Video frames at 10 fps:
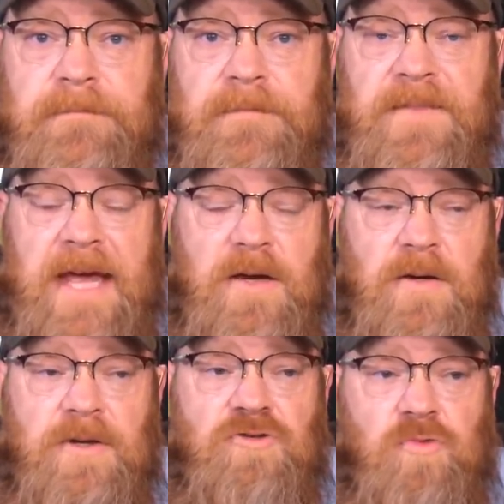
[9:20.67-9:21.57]
They
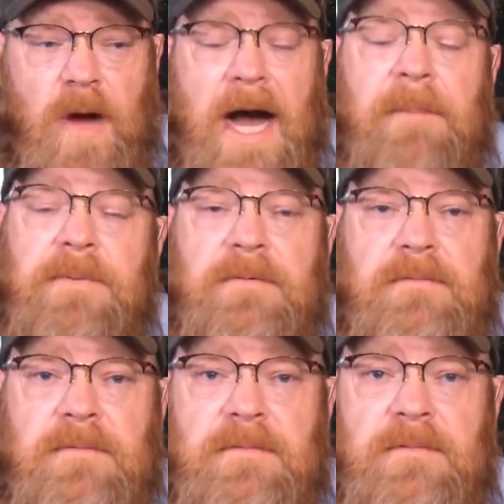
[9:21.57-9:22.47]
could drop
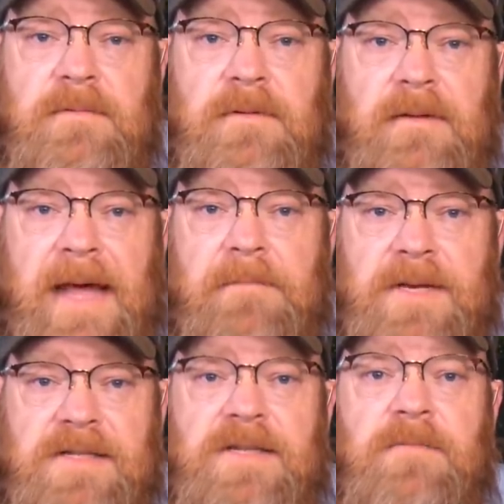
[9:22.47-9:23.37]
that
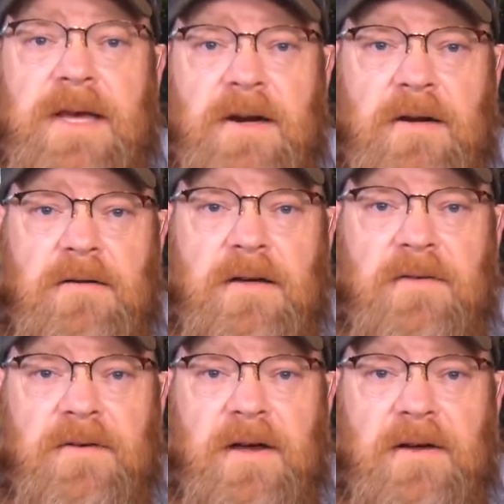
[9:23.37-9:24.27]
misdemeanor
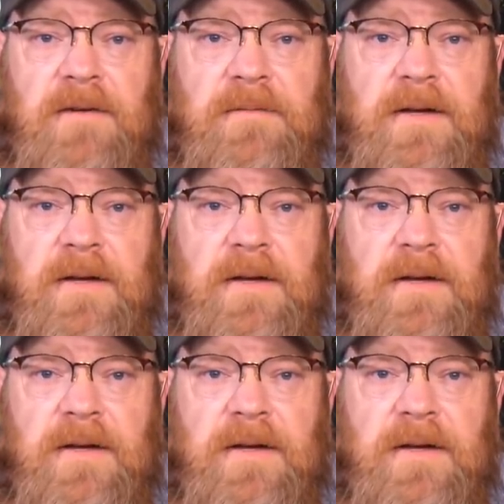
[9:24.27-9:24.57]
of, uh,